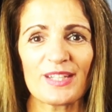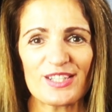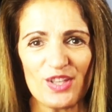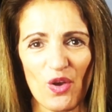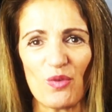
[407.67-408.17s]

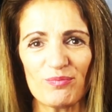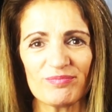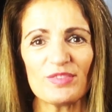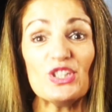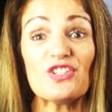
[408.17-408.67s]
So,
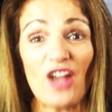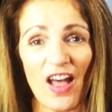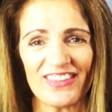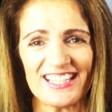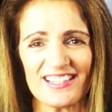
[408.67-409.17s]
you
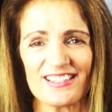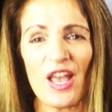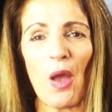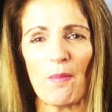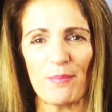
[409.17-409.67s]
got this.
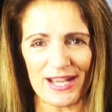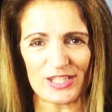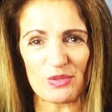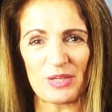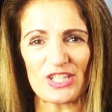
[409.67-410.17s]

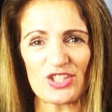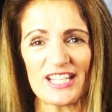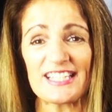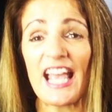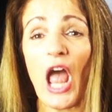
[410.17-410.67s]
Best
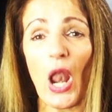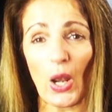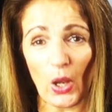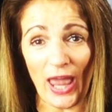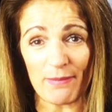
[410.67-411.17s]
wishes.
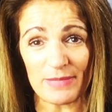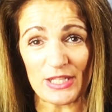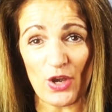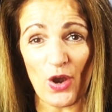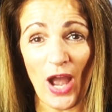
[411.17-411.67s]
Let me
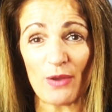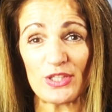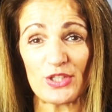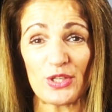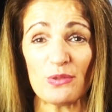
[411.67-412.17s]
know how
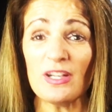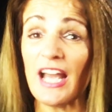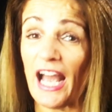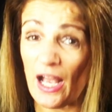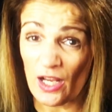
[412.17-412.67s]
you do.
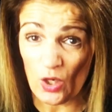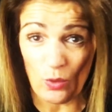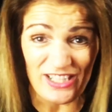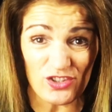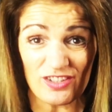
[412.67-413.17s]

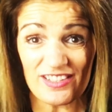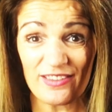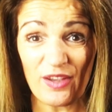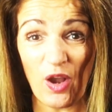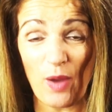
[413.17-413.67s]
Questions
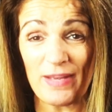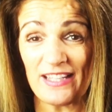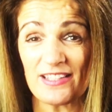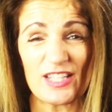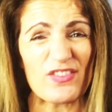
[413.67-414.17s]
in the
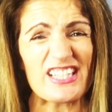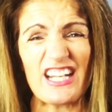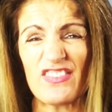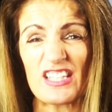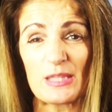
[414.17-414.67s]
comments. If there's
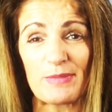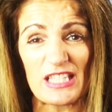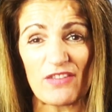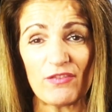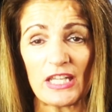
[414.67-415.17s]
anything
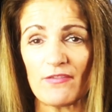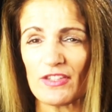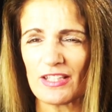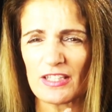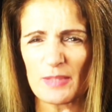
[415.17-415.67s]
specific, if
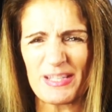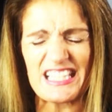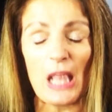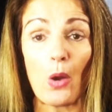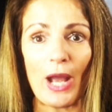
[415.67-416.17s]
it's a
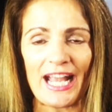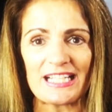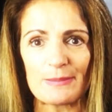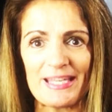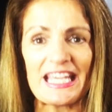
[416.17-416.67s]
specific, oh, I
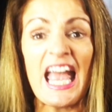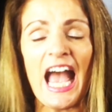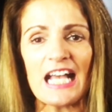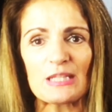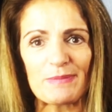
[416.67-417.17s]
can't speak,
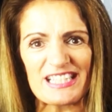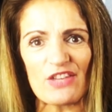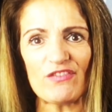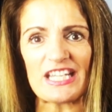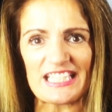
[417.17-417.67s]
a
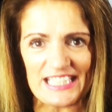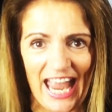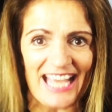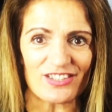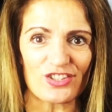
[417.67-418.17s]
specific
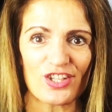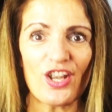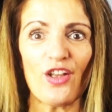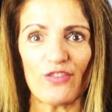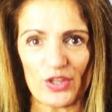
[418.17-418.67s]
test
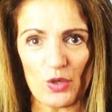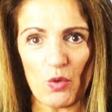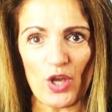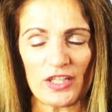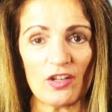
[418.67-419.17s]
that you're
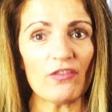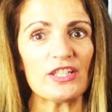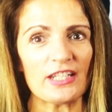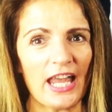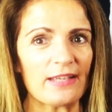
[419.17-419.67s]
working on that
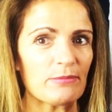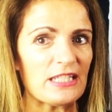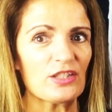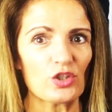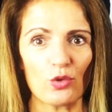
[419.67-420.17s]
you'd like
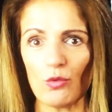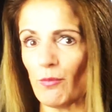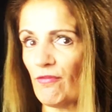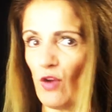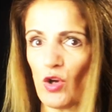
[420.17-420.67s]
me to
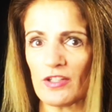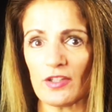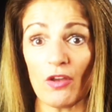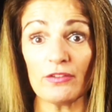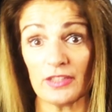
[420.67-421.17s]
focus
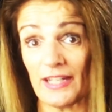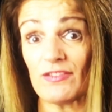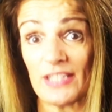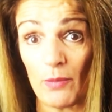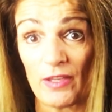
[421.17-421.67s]
on, you'd have
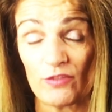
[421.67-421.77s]
to tell me